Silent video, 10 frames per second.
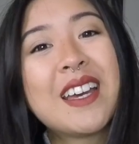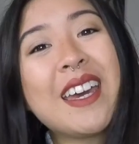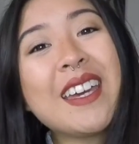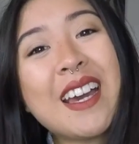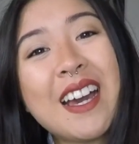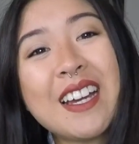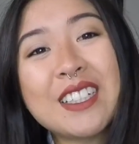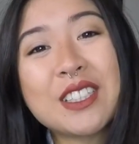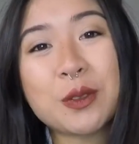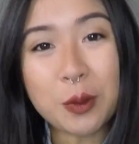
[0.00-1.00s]
Hey
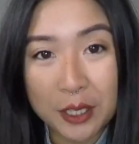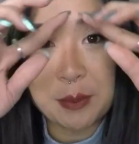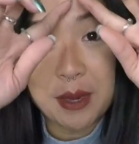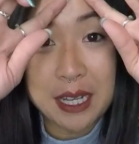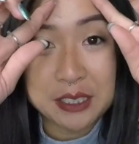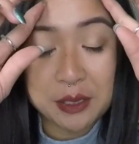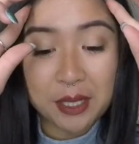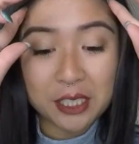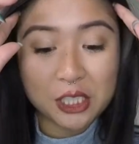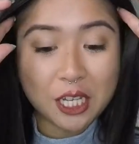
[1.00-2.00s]
guys, welcome back to
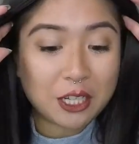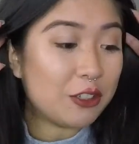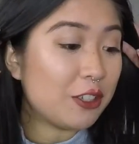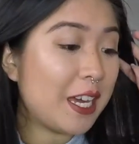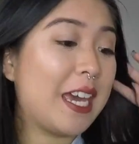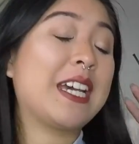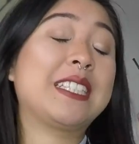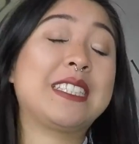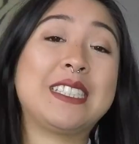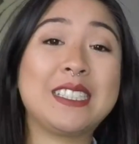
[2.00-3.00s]
my channel
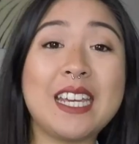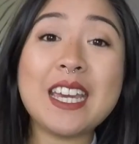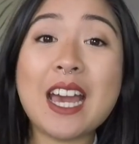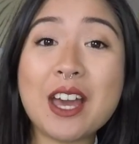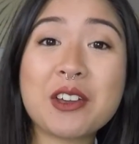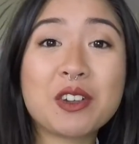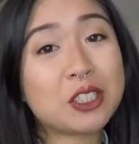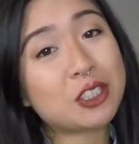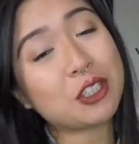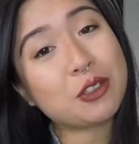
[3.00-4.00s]
and today I'm going to
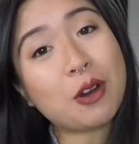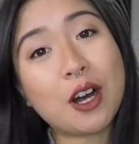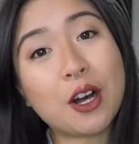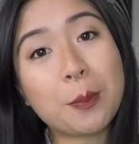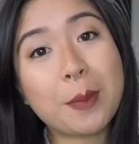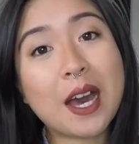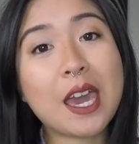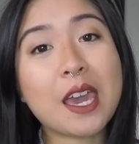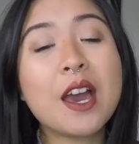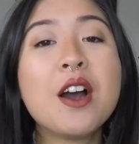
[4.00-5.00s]
show you all
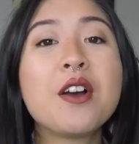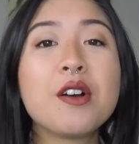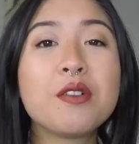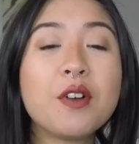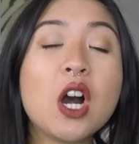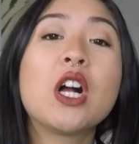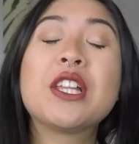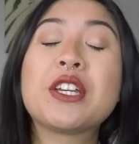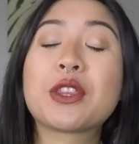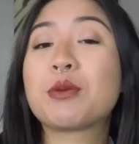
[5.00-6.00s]
my
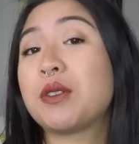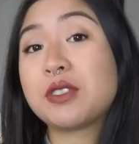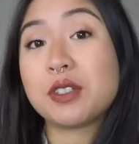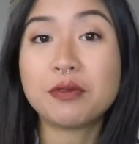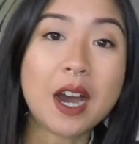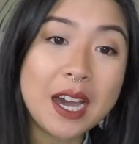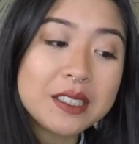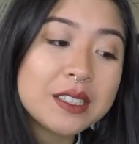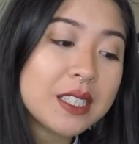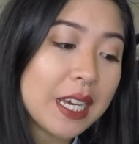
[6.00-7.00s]
fall thrift
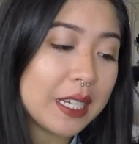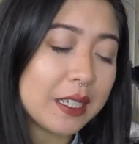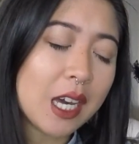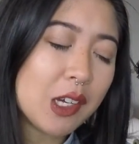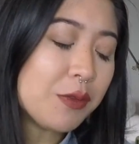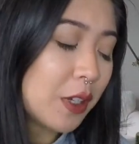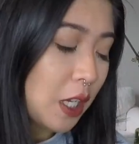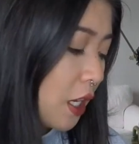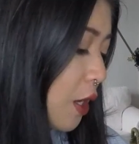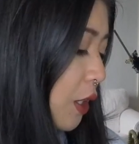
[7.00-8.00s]
finds and I have
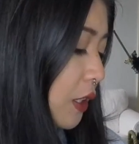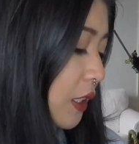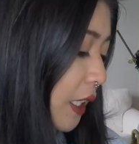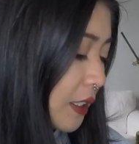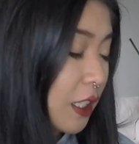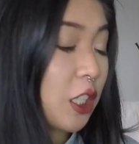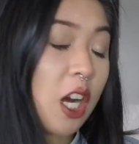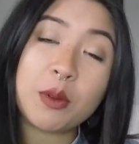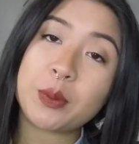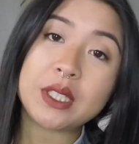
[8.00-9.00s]
selected a
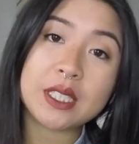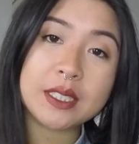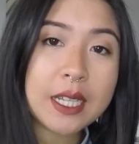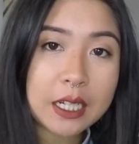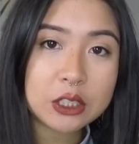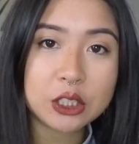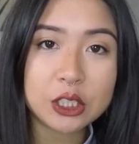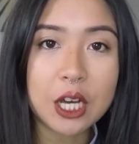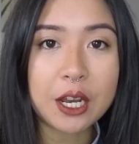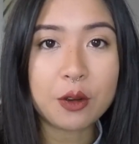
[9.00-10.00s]
couple pieces that I actually
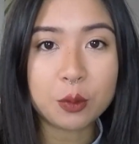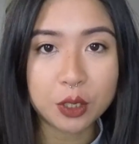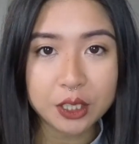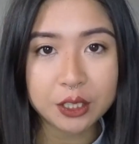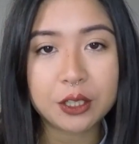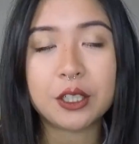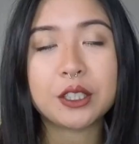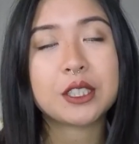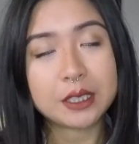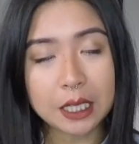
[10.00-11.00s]
got at work. There,
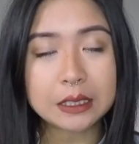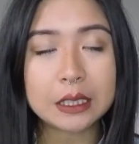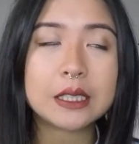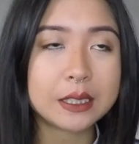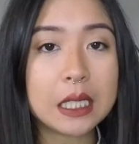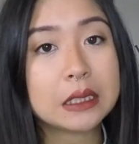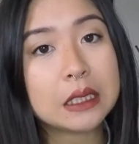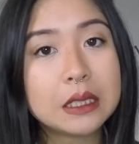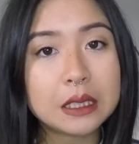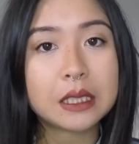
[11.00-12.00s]
it's, it's
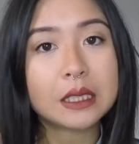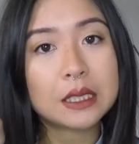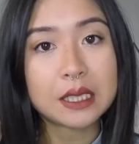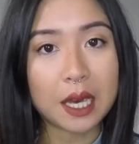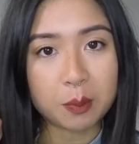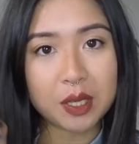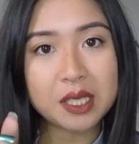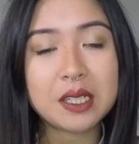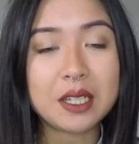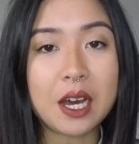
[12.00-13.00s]
technically
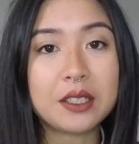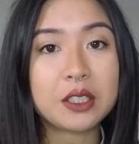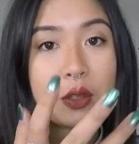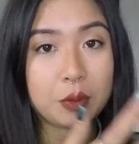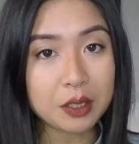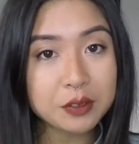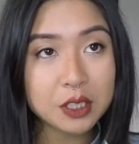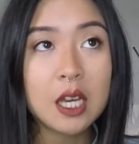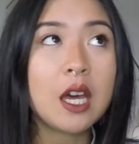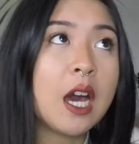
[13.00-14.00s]
consignment, not
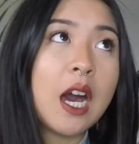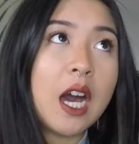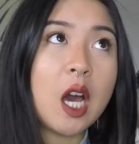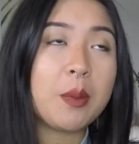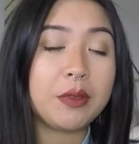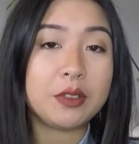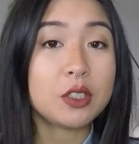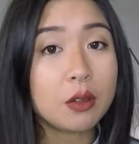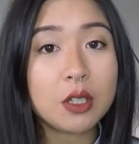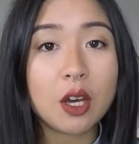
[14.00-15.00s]
thrift. Um, if you
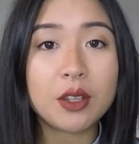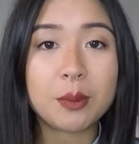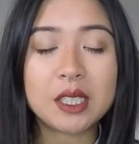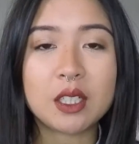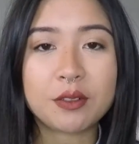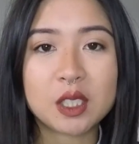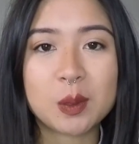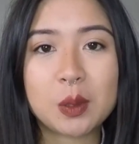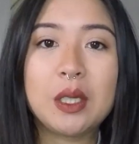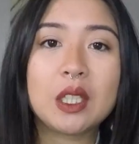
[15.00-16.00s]
don't know, the main difference
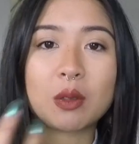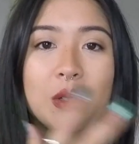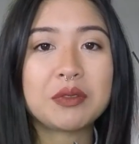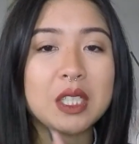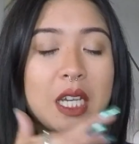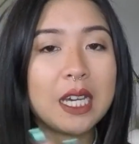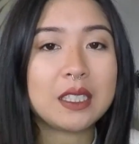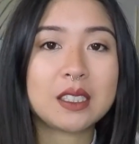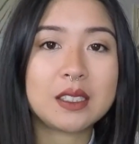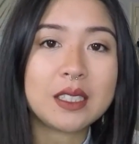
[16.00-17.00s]
between thrift
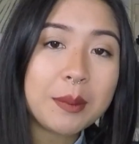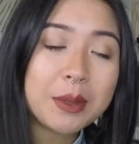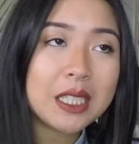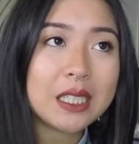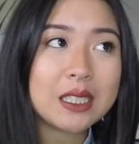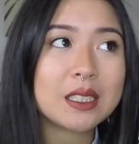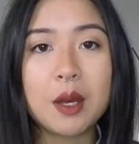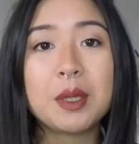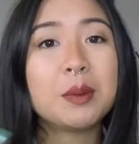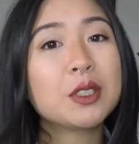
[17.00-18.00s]
and consignment is
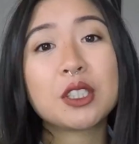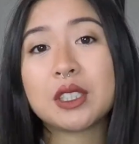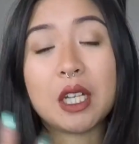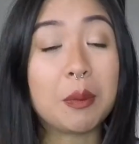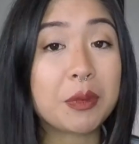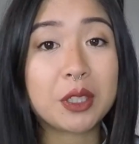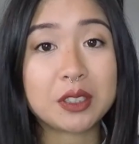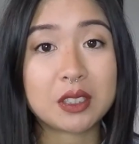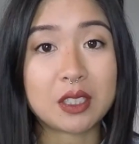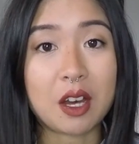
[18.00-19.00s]
people just dump their
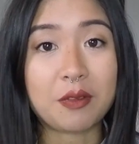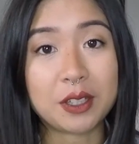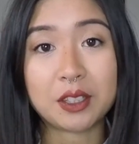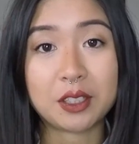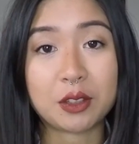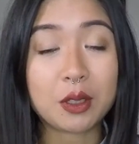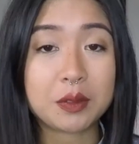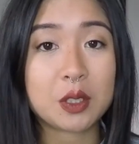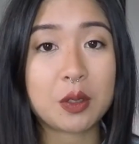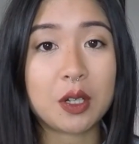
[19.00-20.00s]
stuff at the thrift
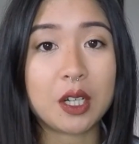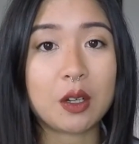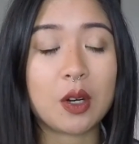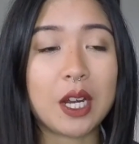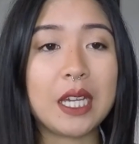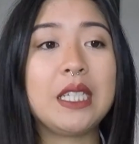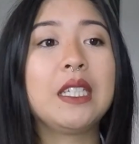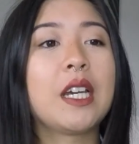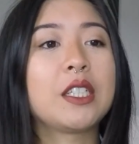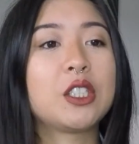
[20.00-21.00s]
store or any
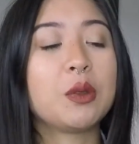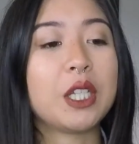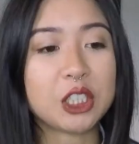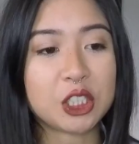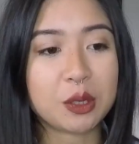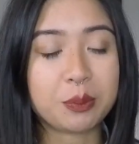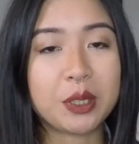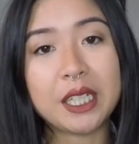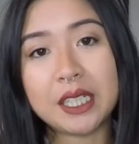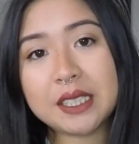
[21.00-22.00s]
like donation
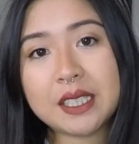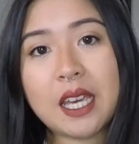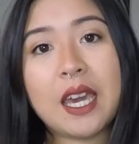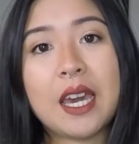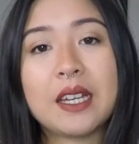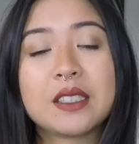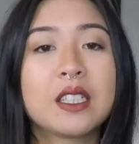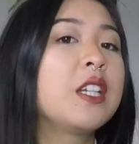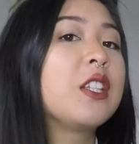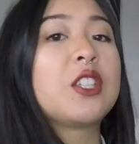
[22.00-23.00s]
place and
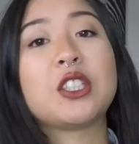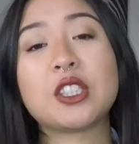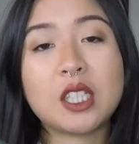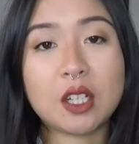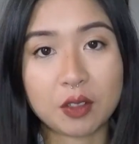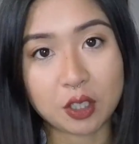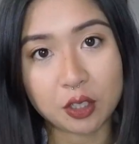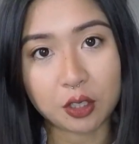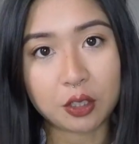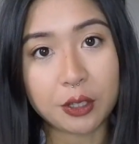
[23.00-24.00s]
they just get rid of
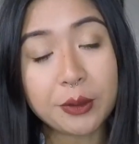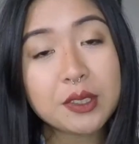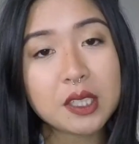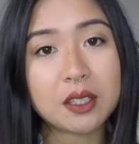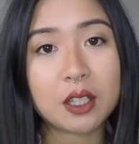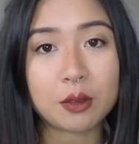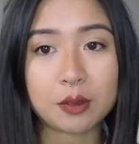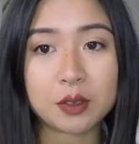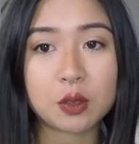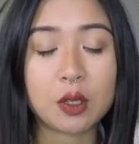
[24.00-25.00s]
their clothes and the
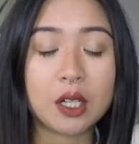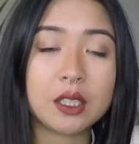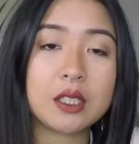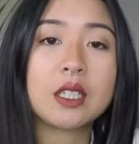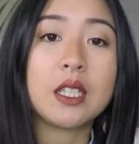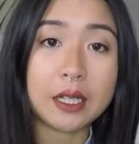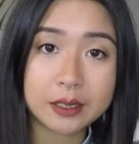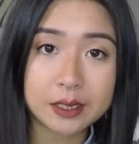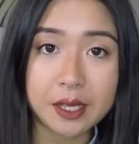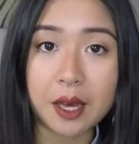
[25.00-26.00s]
thrift store
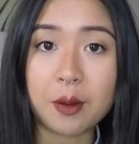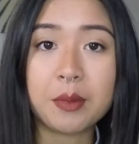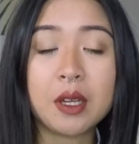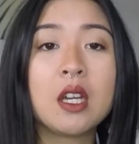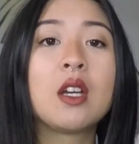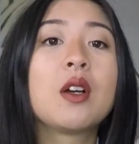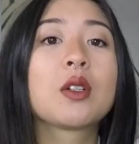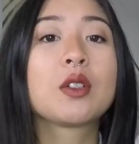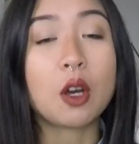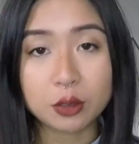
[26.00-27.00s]
collects them,
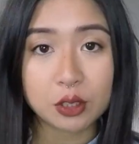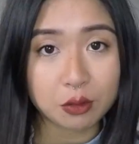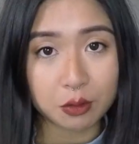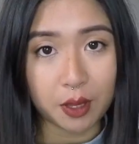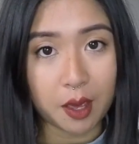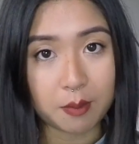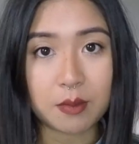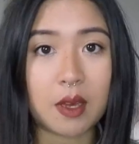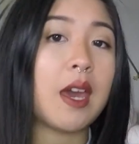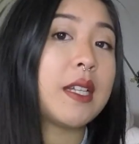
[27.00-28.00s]
goes through
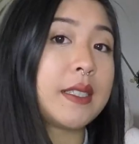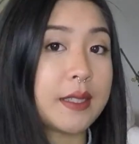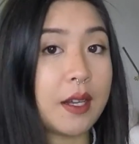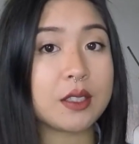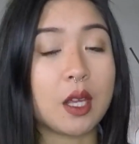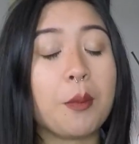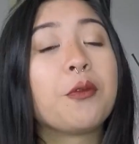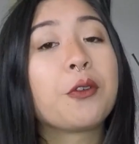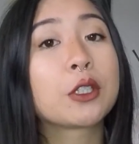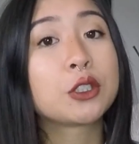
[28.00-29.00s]
them, and sells them
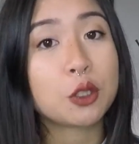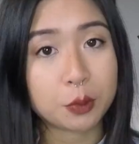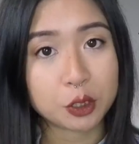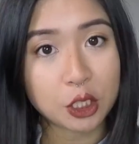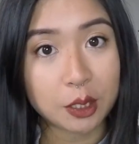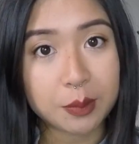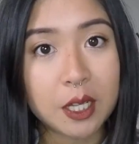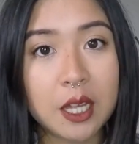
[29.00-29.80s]
for super cheap